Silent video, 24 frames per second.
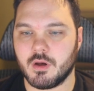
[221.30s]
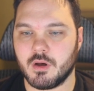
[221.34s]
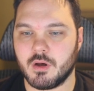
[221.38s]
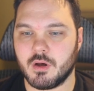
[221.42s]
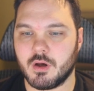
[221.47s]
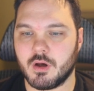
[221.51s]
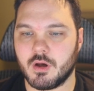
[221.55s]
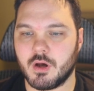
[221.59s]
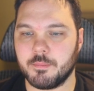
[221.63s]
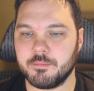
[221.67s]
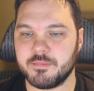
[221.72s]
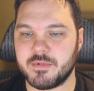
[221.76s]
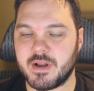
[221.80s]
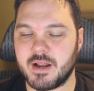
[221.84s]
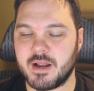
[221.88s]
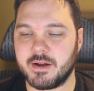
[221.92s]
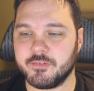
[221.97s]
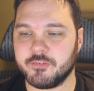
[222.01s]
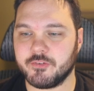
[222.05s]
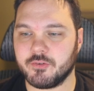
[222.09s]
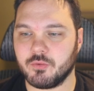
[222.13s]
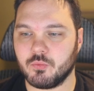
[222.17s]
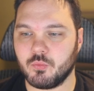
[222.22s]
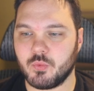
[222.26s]
Up
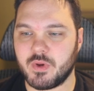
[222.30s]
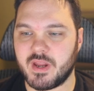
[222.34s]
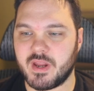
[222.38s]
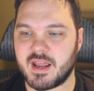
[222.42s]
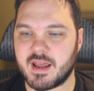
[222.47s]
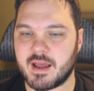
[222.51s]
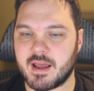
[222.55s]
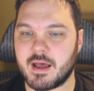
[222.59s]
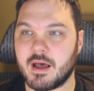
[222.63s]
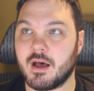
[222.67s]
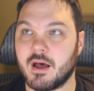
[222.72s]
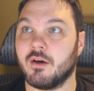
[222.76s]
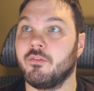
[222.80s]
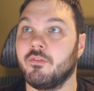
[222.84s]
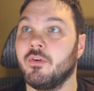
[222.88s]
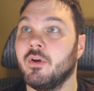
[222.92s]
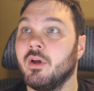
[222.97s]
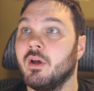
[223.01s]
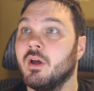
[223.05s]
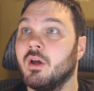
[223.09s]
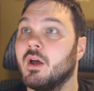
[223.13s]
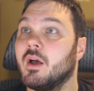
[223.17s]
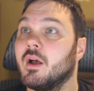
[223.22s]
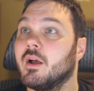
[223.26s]
next, we have
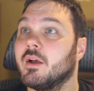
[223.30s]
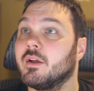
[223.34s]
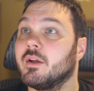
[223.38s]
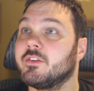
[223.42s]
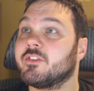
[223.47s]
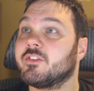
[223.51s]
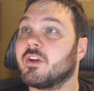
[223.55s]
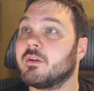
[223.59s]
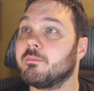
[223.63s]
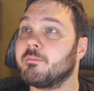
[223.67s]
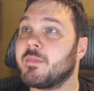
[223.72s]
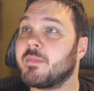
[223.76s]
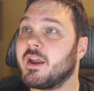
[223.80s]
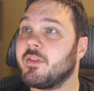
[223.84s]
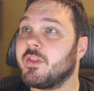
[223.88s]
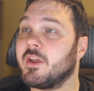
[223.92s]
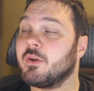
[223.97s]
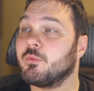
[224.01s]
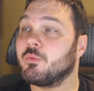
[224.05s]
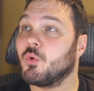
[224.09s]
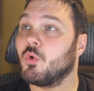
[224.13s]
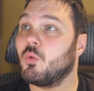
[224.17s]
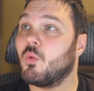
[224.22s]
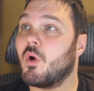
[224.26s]

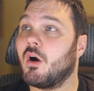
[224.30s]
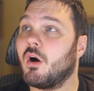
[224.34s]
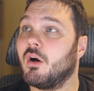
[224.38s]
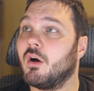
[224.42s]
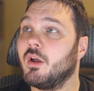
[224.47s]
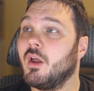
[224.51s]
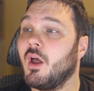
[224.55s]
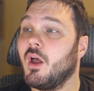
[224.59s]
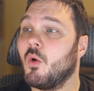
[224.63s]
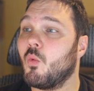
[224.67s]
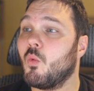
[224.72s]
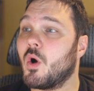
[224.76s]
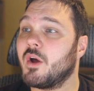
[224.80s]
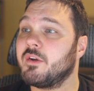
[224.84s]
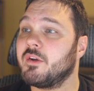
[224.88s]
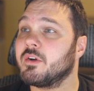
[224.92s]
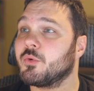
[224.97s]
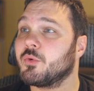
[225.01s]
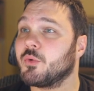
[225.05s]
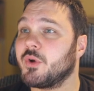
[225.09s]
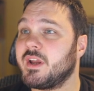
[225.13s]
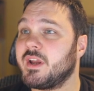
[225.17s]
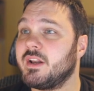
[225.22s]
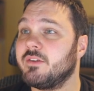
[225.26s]
Sunbathing Rootwall, 1 and a
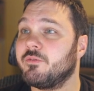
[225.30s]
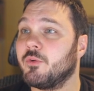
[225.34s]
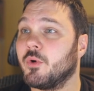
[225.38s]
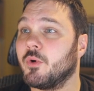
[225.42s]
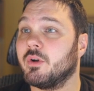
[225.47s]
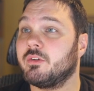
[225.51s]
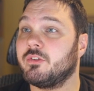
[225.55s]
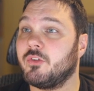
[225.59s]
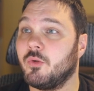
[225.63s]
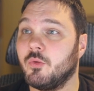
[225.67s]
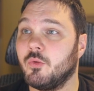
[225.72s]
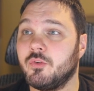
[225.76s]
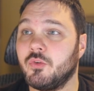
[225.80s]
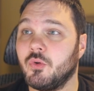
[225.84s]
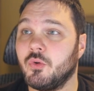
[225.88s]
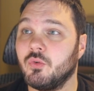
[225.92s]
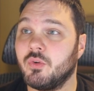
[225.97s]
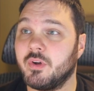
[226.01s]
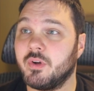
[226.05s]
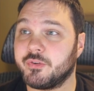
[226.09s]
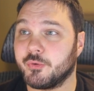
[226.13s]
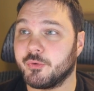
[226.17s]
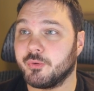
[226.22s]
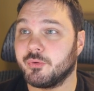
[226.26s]
green for a 2/2
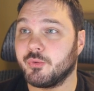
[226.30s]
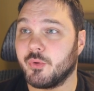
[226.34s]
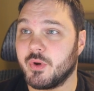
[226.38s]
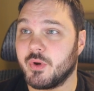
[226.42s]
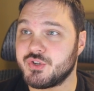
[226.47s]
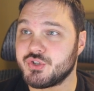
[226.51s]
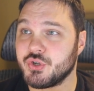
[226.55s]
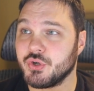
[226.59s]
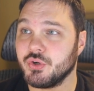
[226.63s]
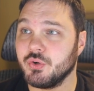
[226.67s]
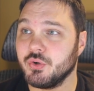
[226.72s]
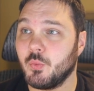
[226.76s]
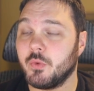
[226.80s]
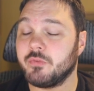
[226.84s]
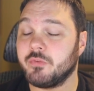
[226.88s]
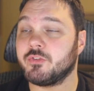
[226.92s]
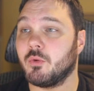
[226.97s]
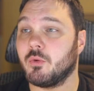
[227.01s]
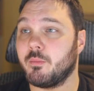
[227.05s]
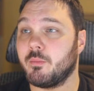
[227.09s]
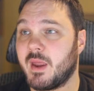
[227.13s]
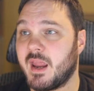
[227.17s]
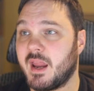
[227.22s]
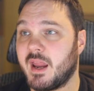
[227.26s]
lizard creature with
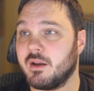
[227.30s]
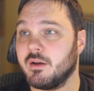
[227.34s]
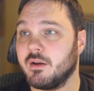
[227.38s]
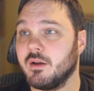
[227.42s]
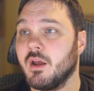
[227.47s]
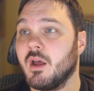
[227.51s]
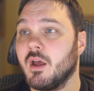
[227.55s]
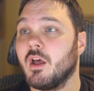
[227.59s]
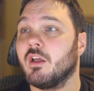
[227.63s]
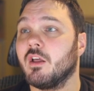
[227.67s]
domain.